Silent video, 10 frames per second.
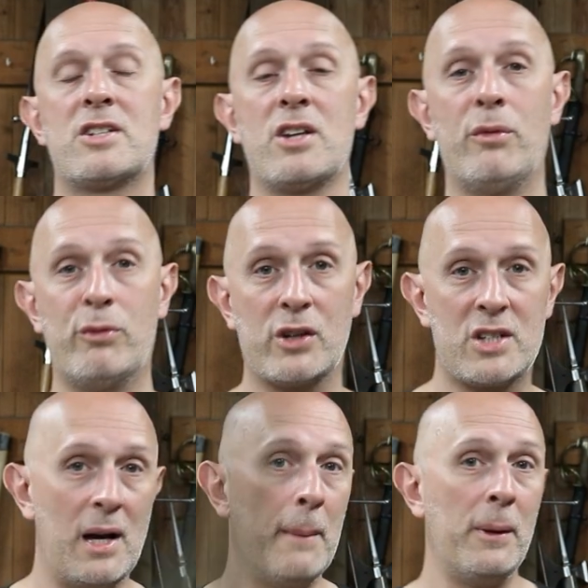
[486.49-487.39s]
So, for
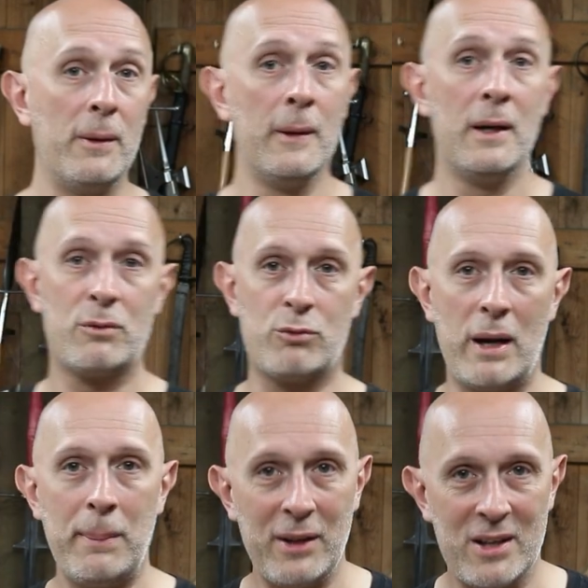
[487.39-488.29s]
example,
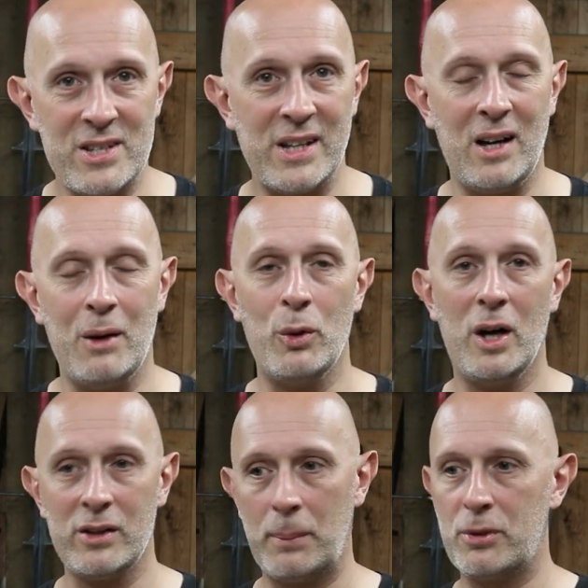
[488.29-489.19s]
rapiers in our
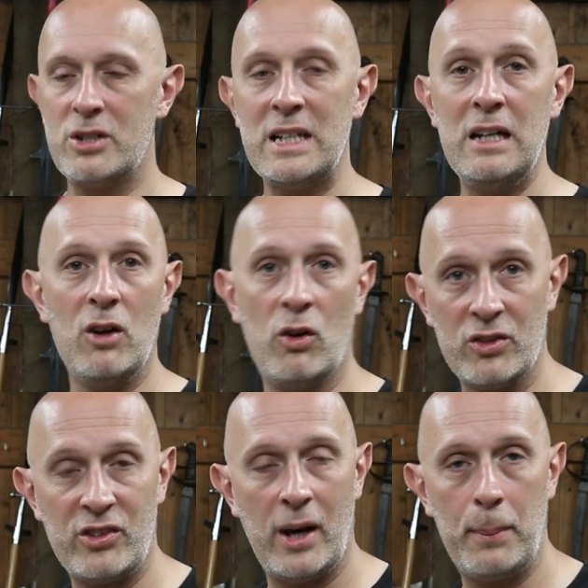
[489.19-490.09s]
world are pretty
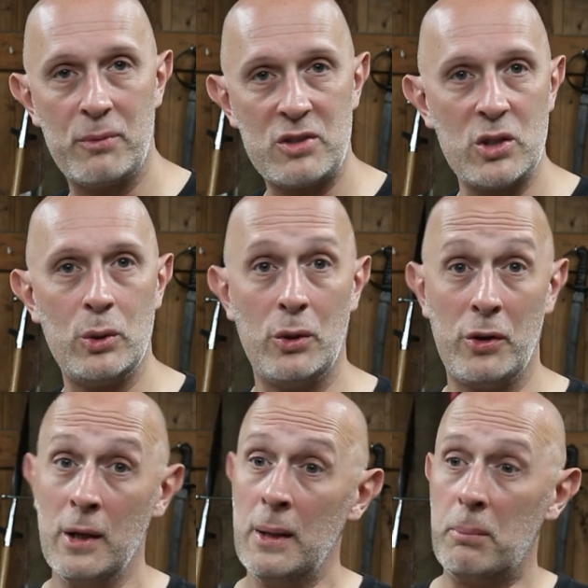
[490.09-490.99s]
long type of
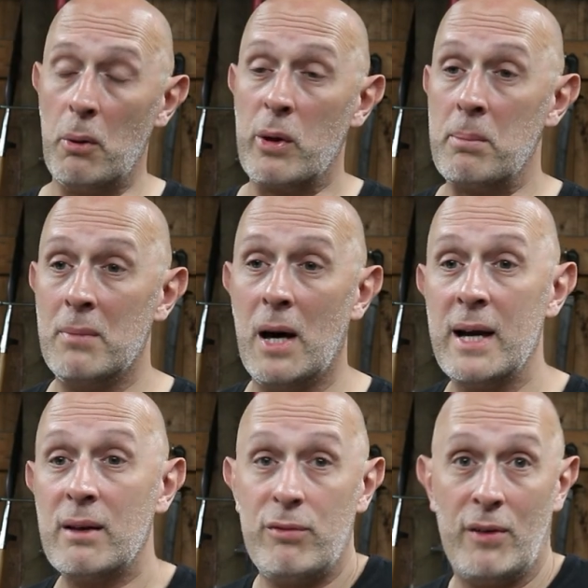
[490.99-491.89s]
sword, but we
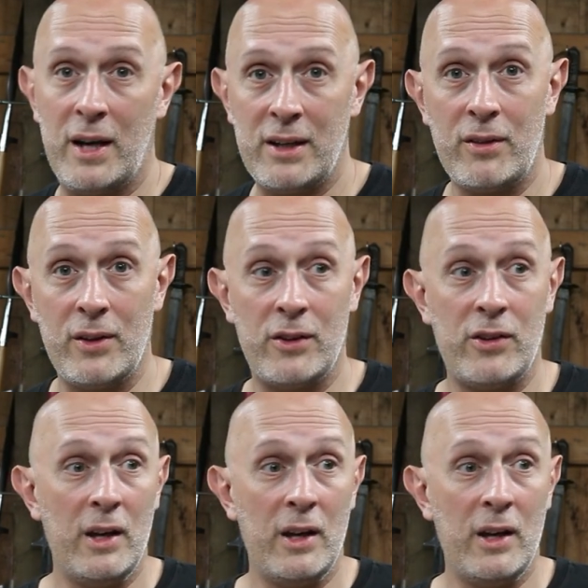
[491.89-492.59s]
might find that